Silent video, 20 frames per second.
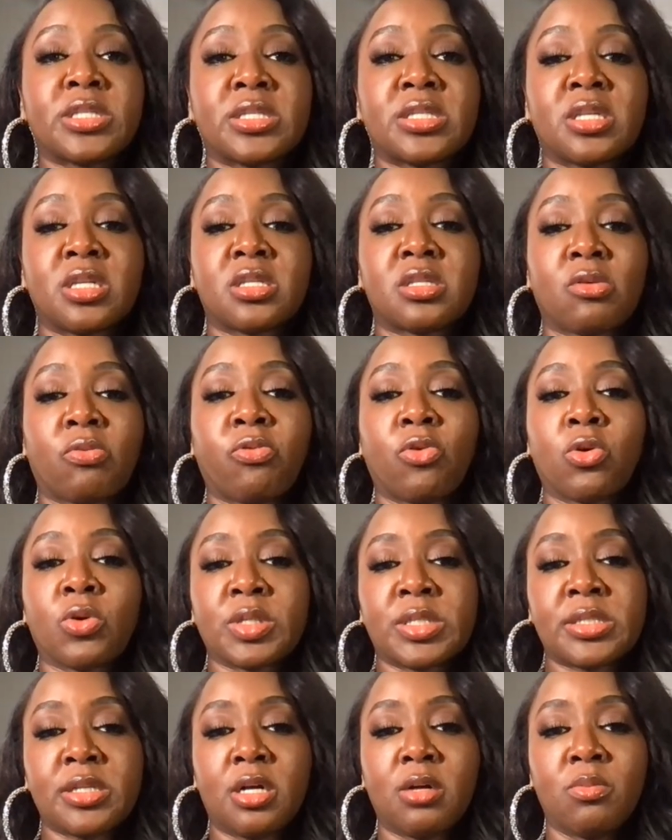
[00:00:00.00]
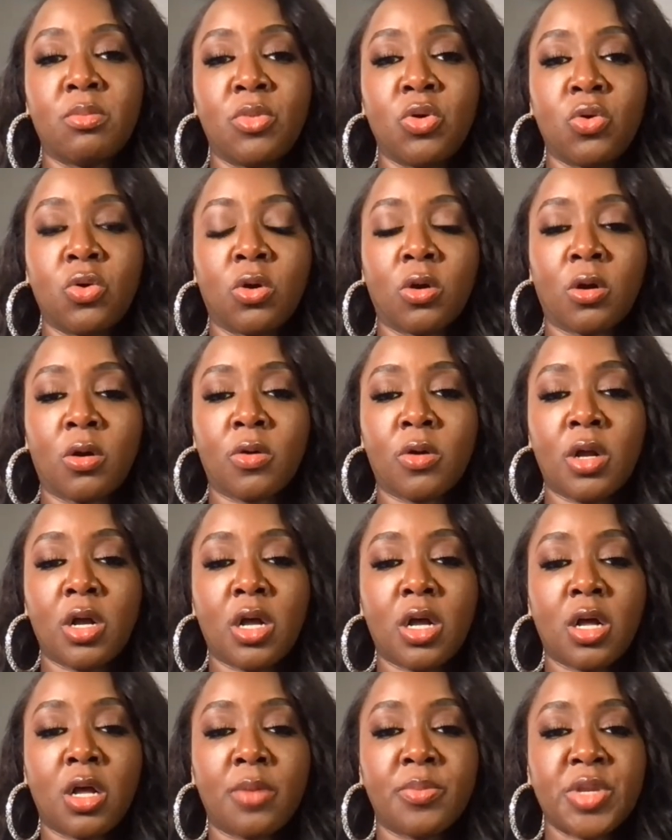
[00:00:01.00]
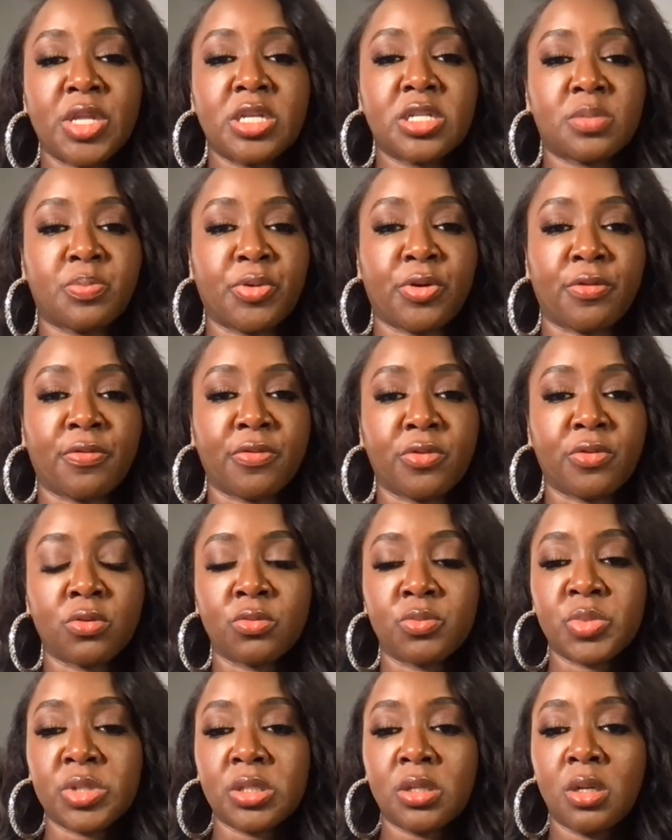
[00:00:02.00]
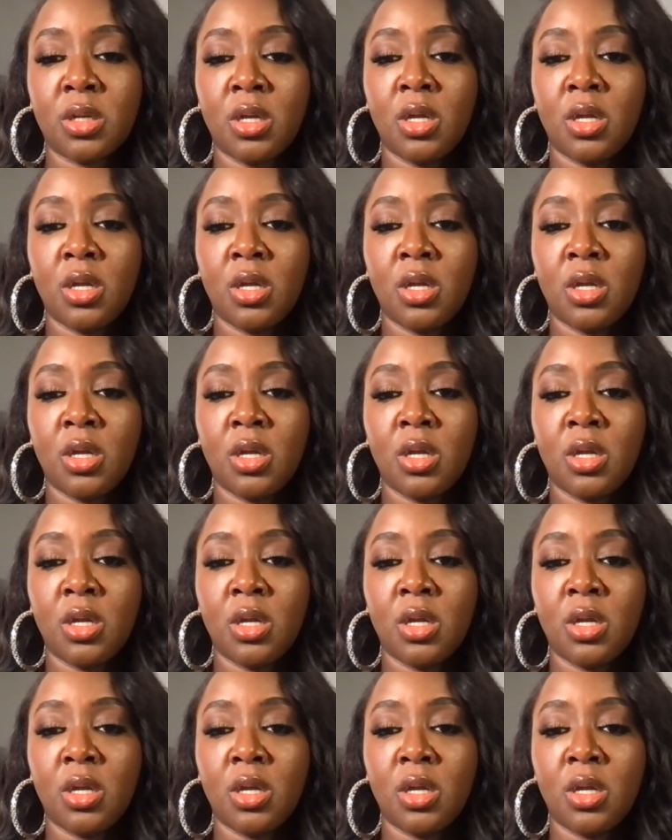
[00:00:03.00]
to see Sephora sell more um, niche perfumes.